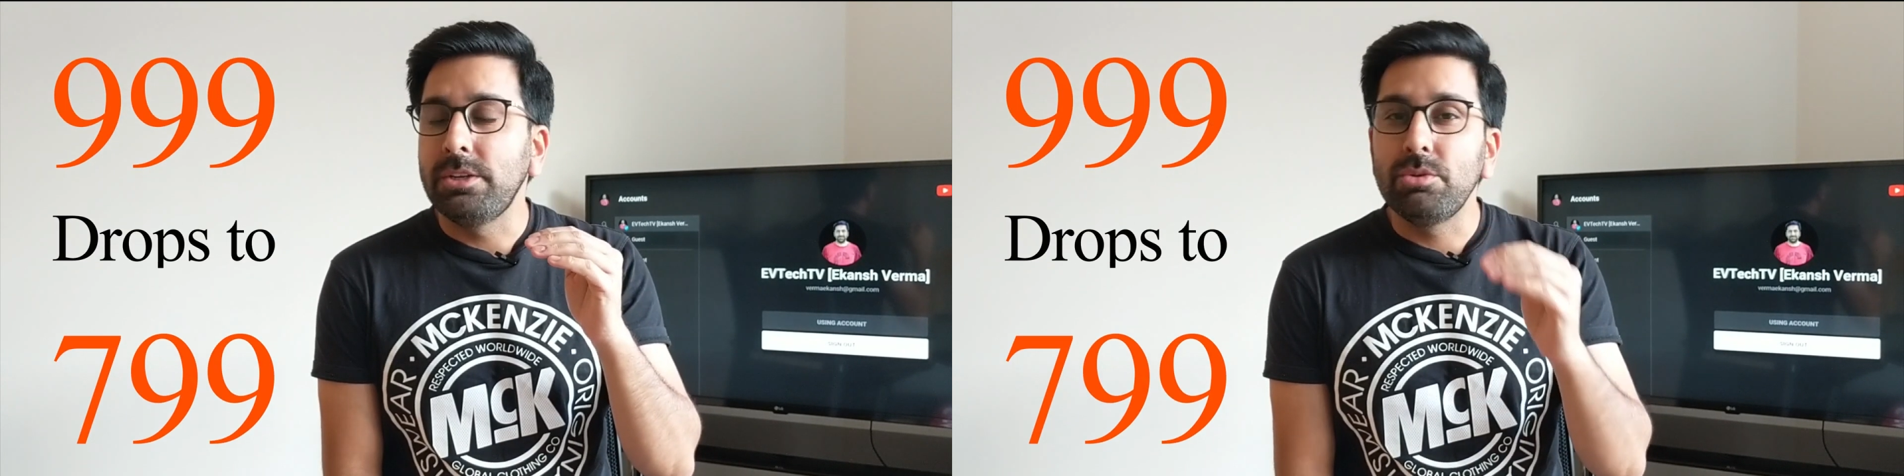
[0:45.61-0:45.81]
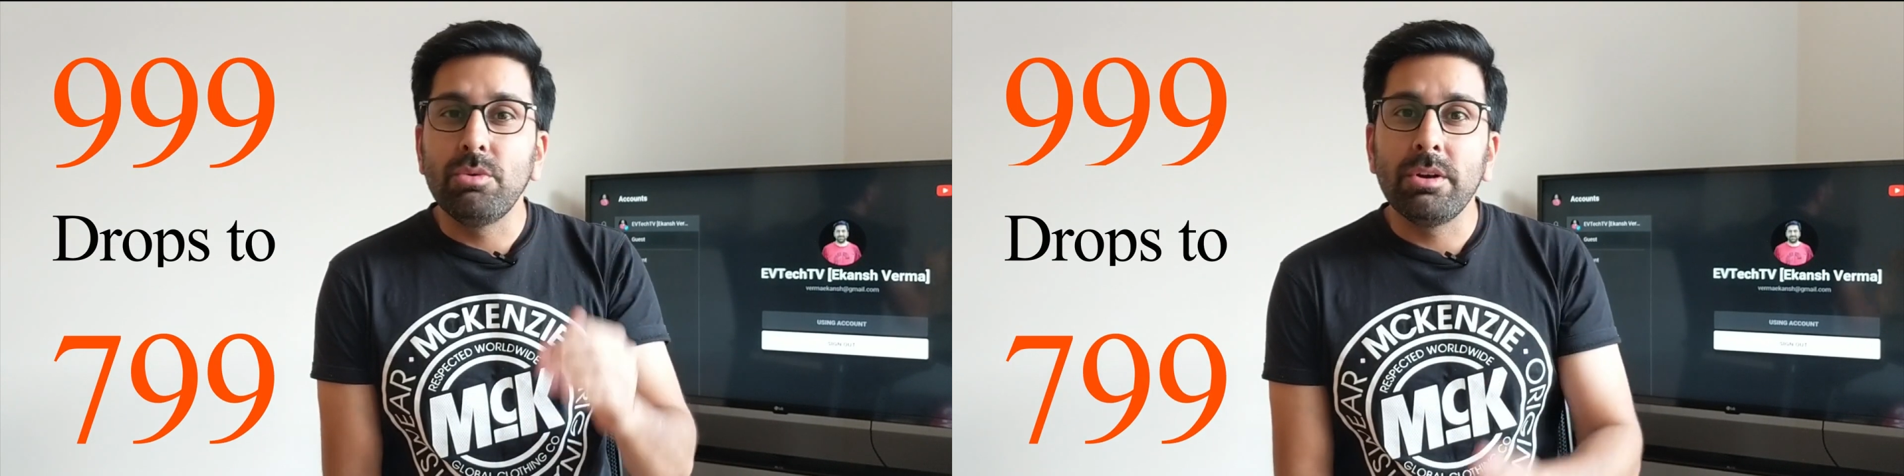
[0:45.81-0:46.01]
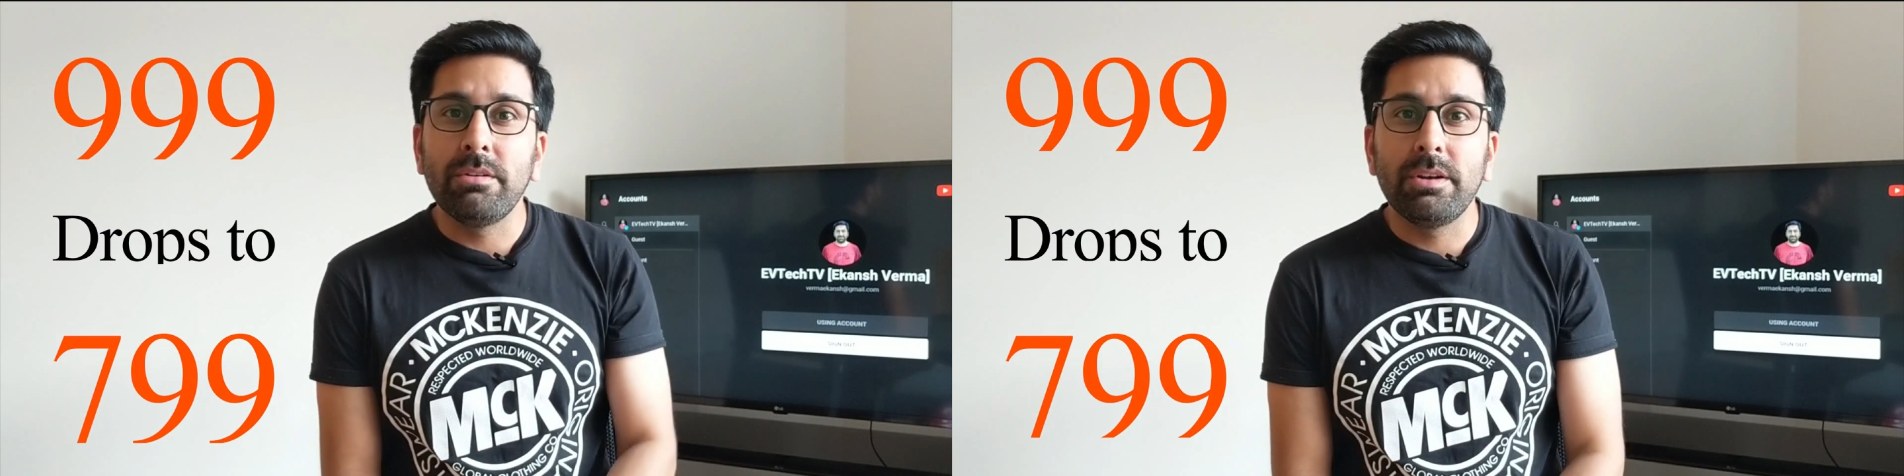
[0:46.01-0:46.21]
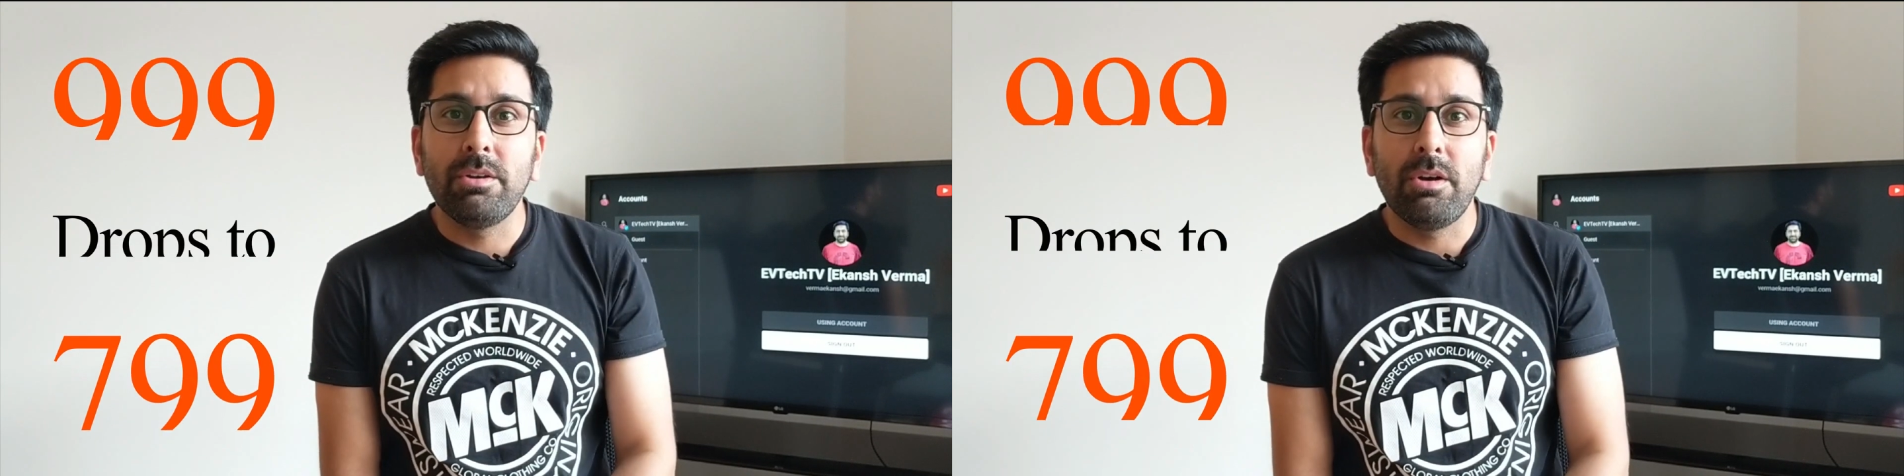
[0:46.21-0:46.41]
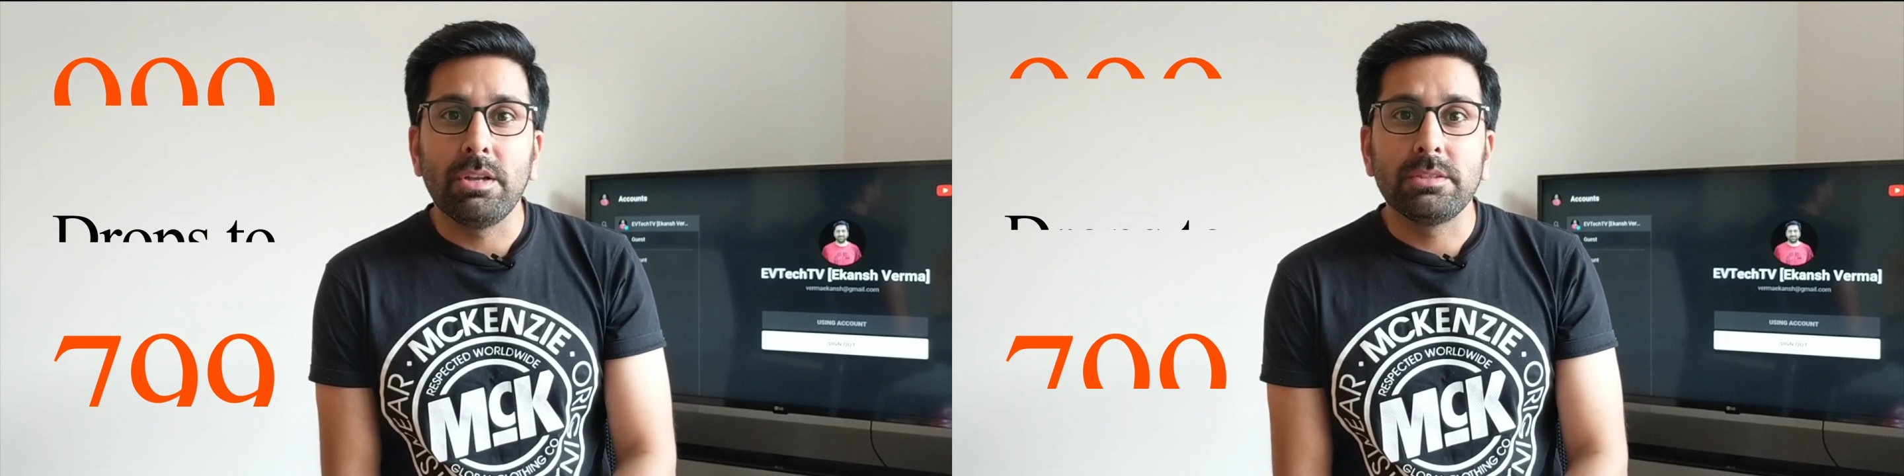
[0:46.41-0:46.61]

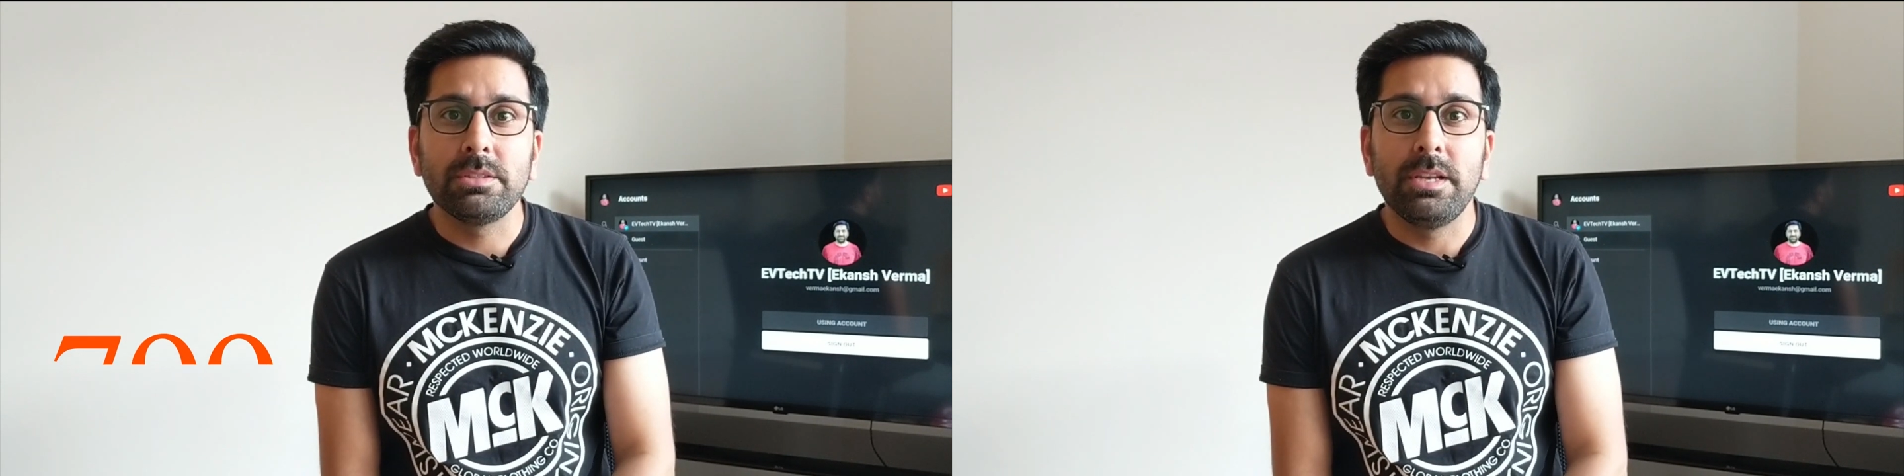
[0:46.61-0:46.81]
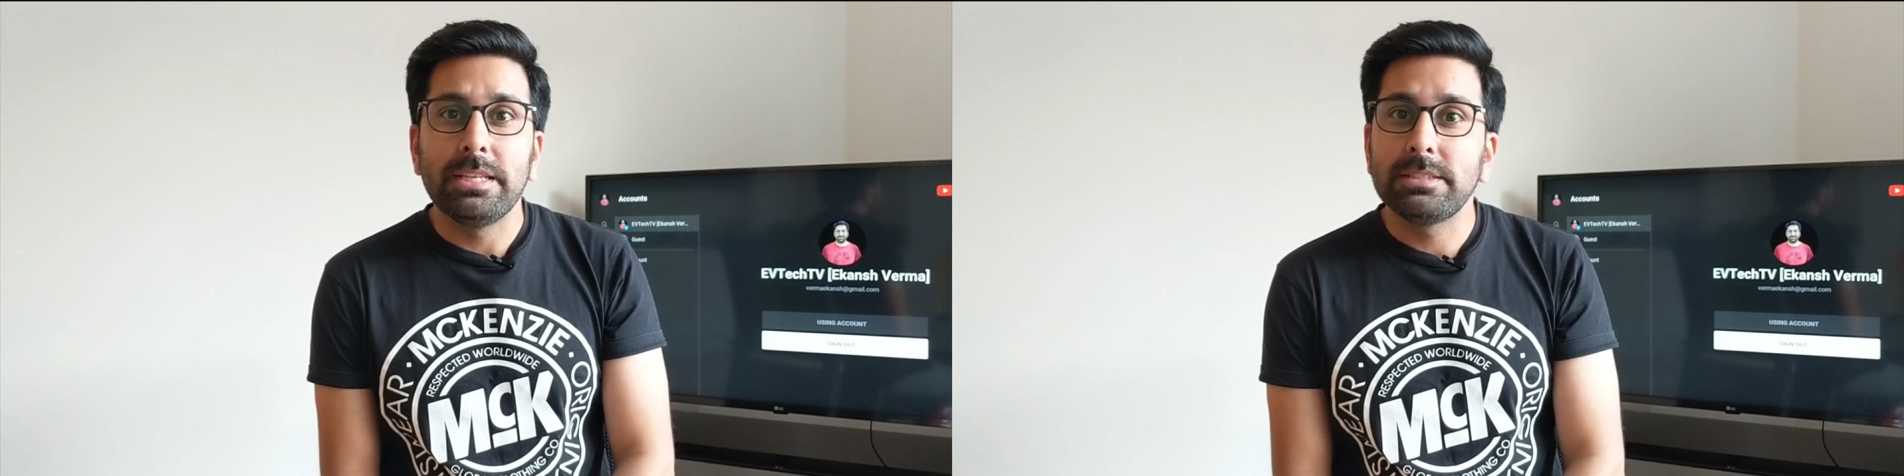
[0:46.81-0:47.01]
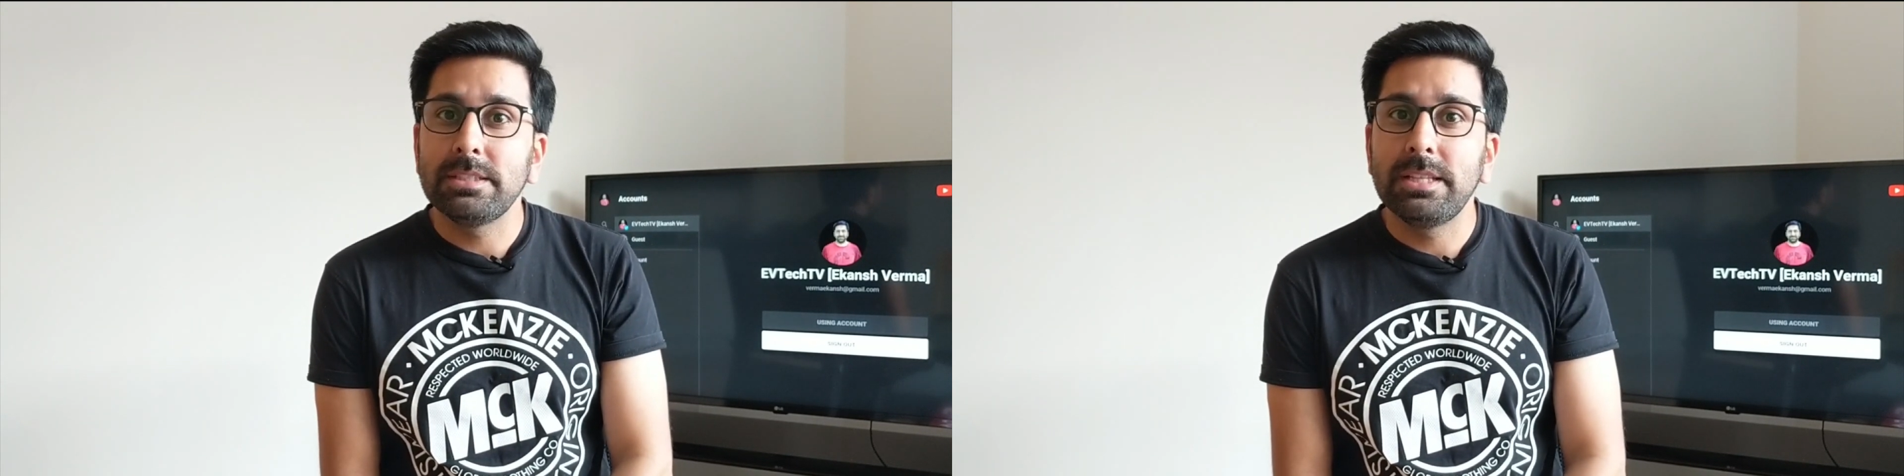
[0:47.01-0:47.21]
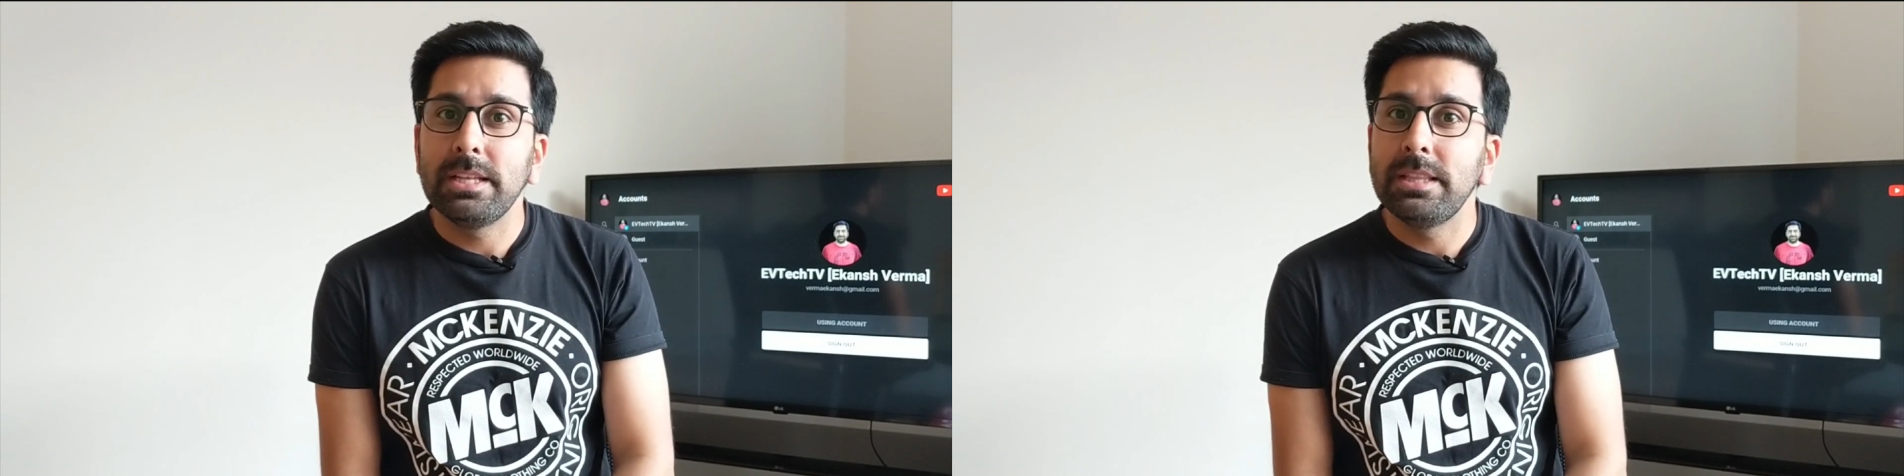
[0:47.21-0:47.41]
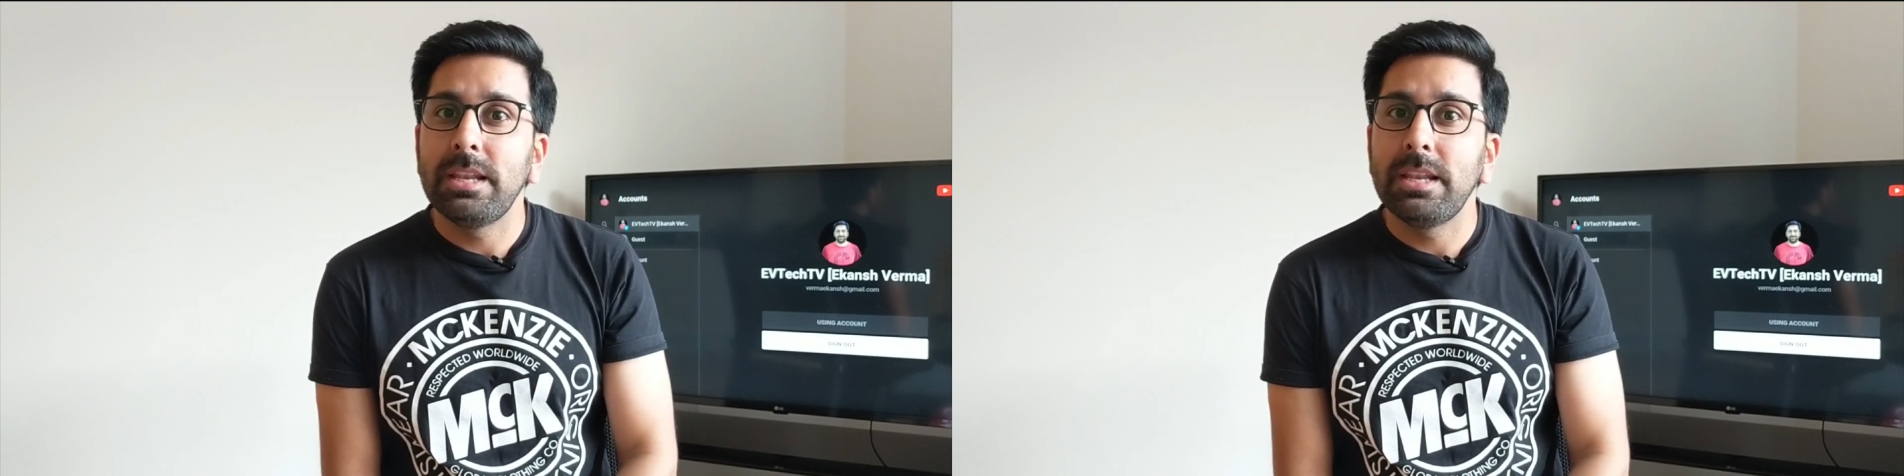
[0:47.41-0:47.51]
$200 lesser than